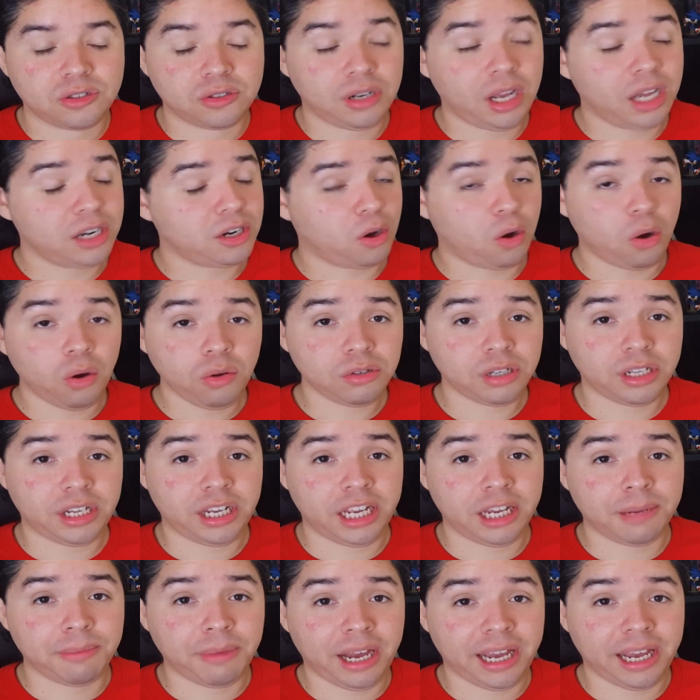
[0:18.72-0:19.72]
not
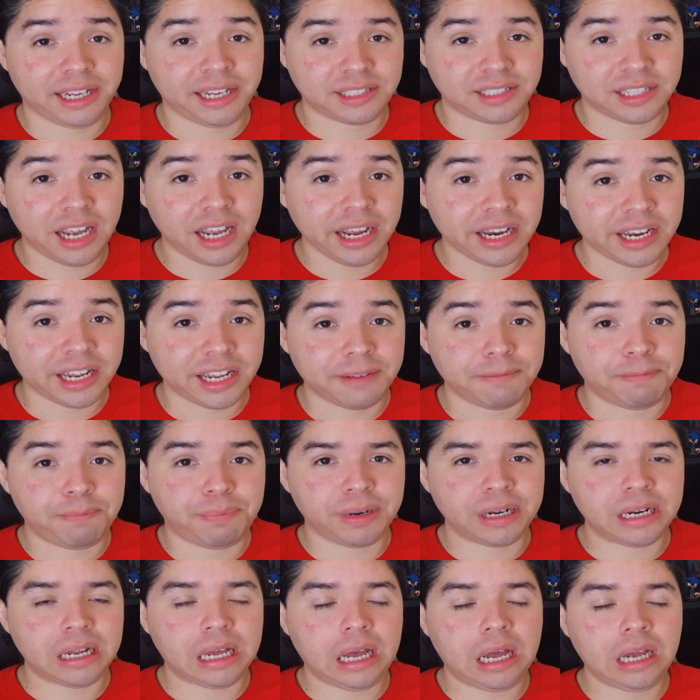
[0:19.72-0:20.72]
only am I excited,
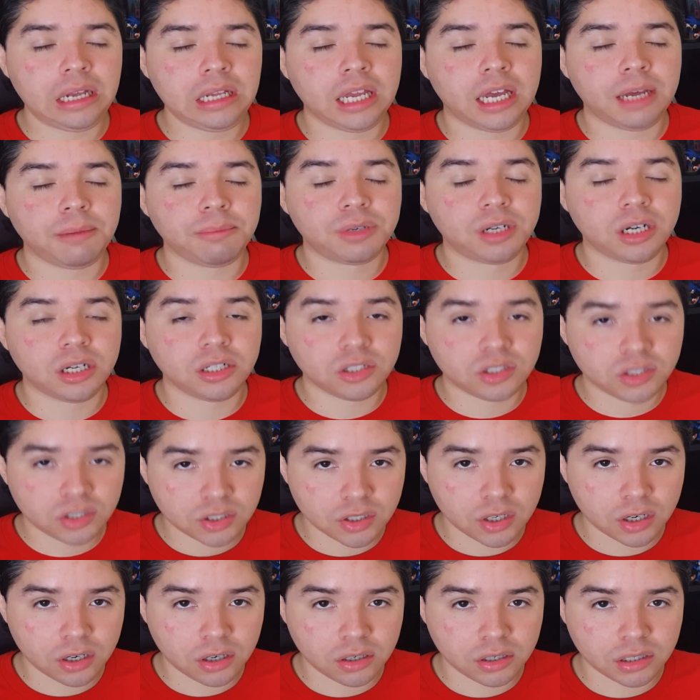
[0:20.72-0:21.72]
but I am
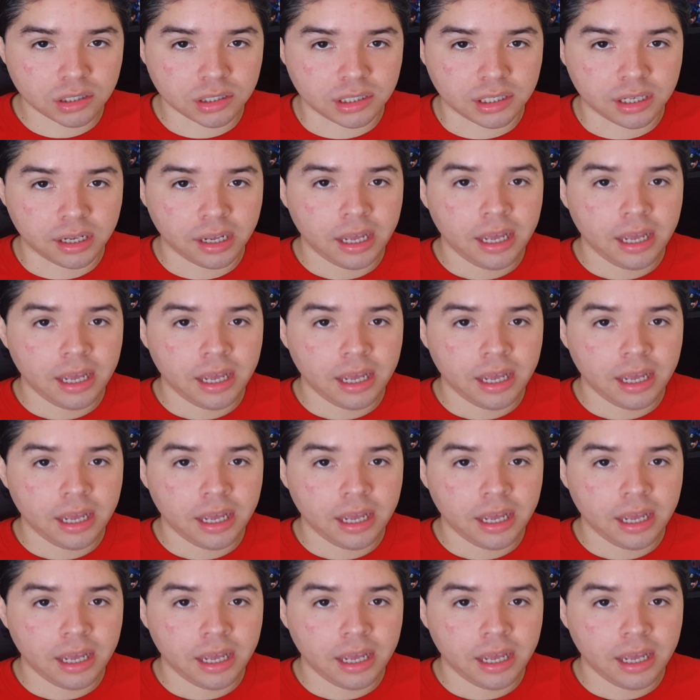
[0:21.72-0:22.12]
concerned